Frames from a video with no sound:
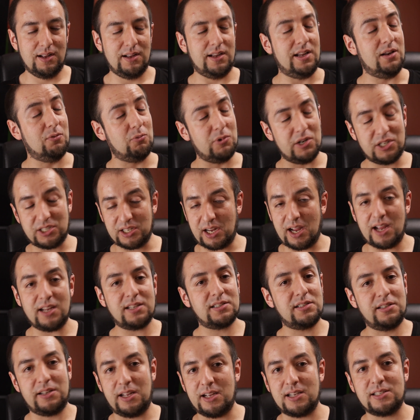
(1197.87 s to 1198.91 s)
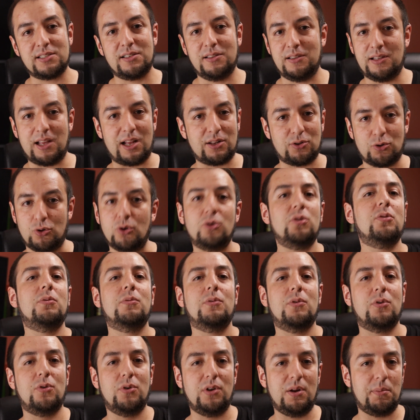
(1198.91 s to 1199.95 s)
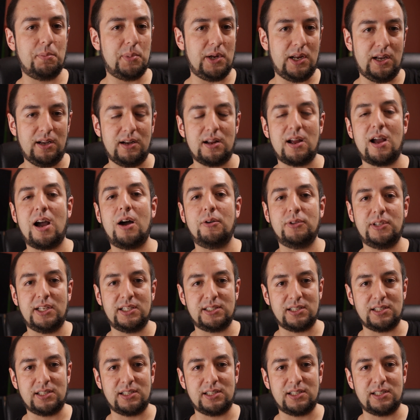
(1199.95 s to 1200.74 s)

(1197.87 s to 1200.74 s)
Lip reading: in which case, yes, that could have been how they